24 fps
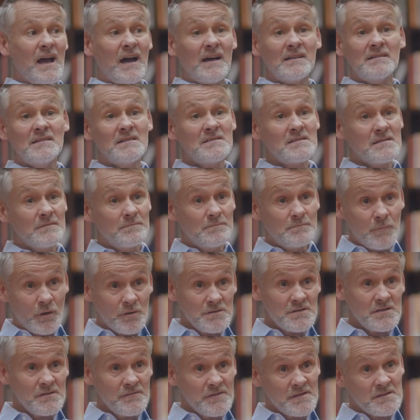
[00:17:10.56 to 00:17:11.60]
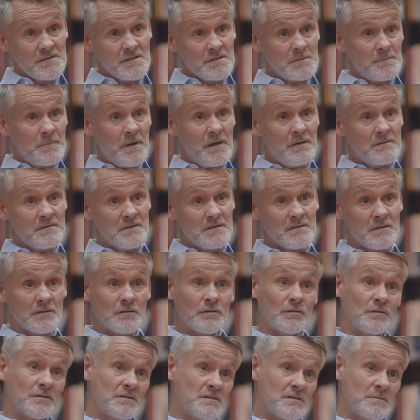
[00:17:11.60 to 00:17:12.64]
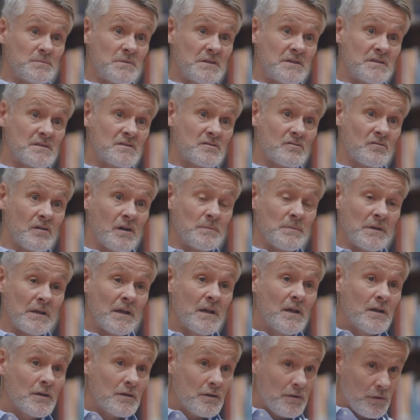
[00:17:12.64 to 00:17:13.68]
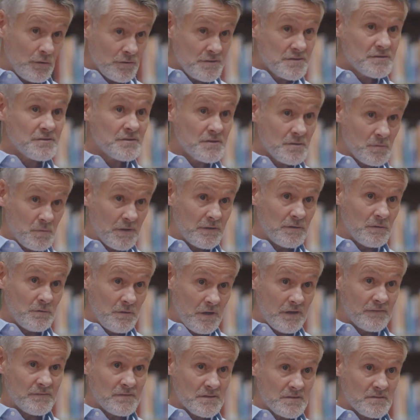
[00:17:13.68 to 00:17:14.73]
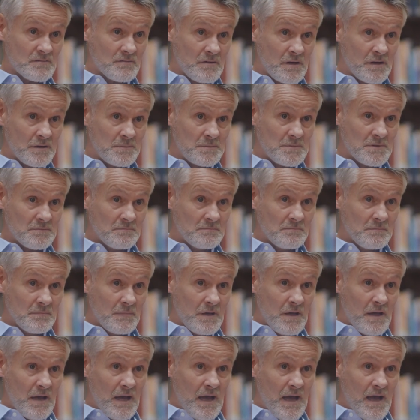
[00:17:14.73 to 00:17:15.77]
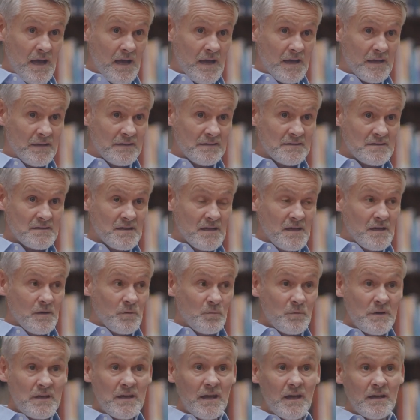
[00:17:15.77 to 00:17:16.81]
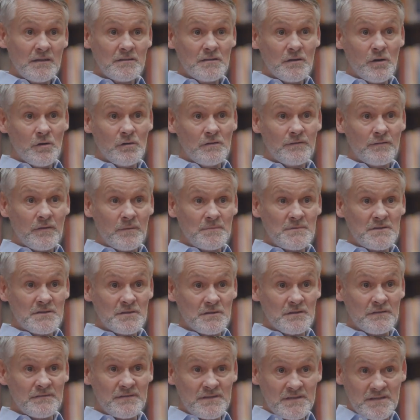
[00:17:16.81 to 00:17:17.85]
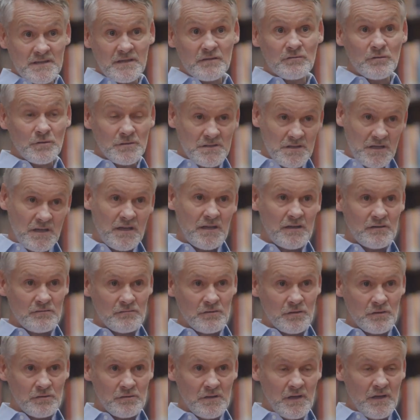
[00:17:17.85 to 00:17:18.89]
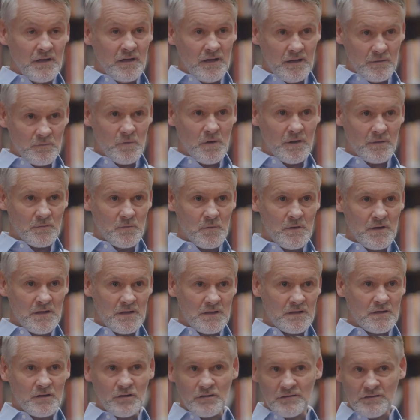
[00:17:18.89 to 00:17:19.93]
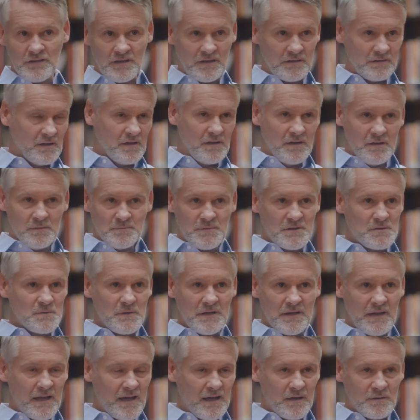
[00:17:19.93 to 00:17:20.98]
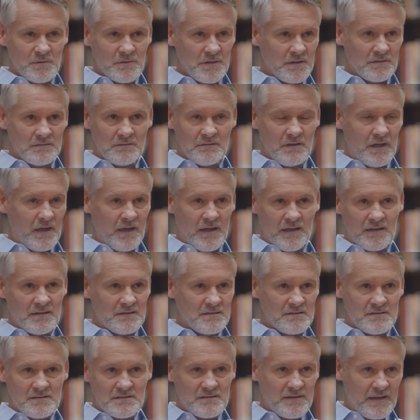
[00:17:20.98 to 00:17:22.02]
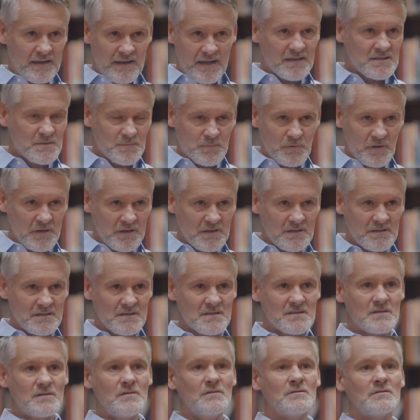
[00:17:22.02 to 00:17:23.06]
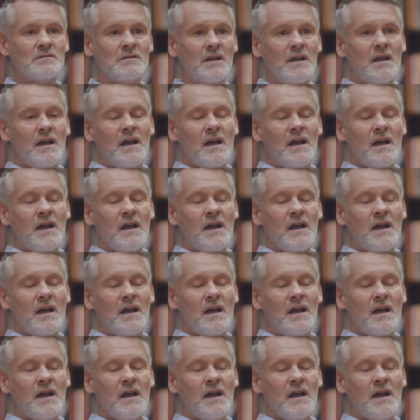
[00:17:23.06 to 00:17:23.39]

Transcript: And listen, most of us as parents are going to be describing closer to what you have described. And we can't go from sort of 0 to hero in 1 week or in between now and the next break in school.